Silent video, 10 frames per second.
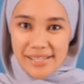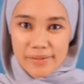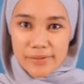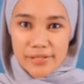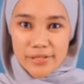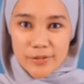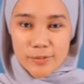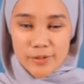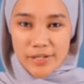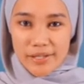Assalamu
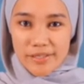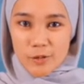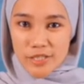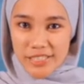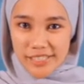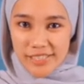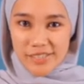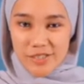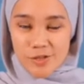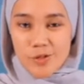alaikum and
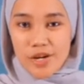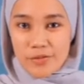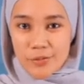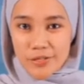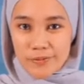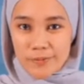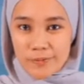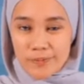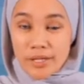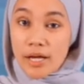greetings to everyone.
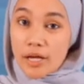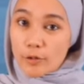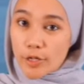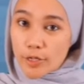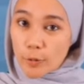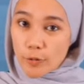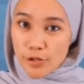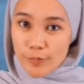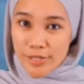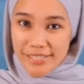You are now
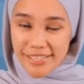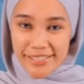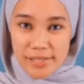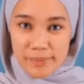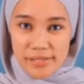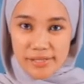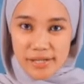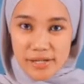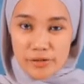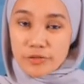with me, Nadia
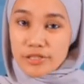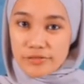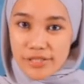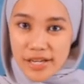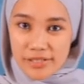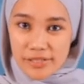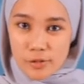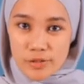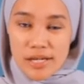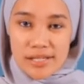Melissa, for TVS
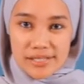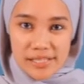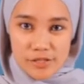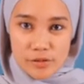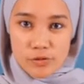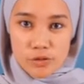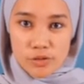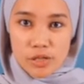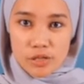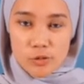News, 6th of
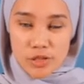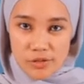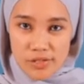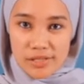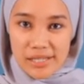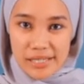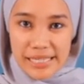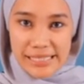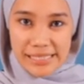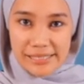June
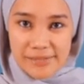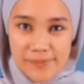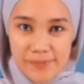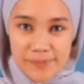2018.